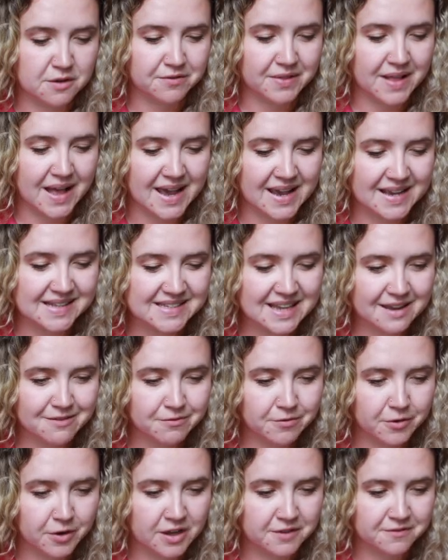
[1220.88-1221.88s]
fly at
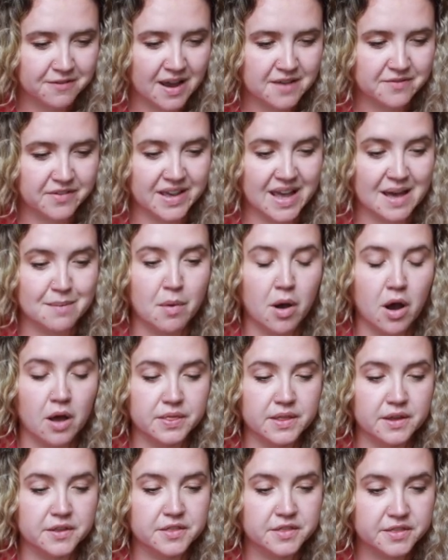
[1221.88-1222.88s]
10:45 a.m. on
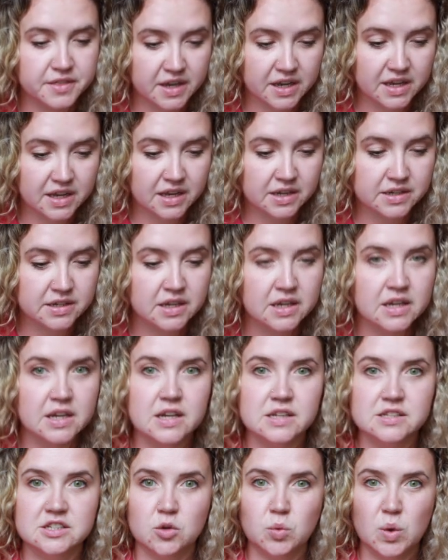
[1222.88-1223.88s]
the 3rd,
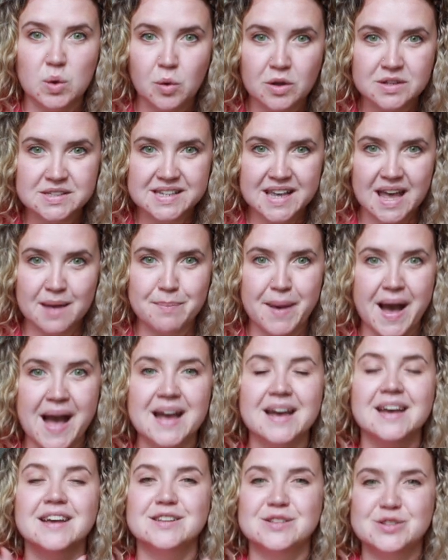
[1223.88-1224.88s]
so we want to get
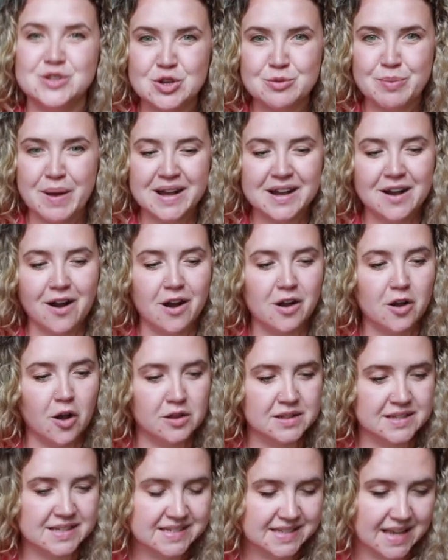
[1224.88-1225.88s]
back to Bangkok
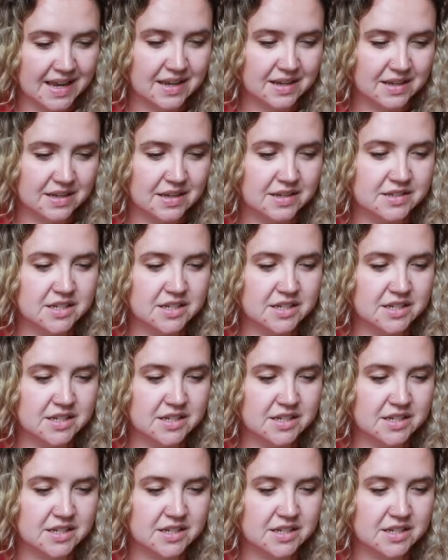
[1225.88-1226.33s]
on the 2nd.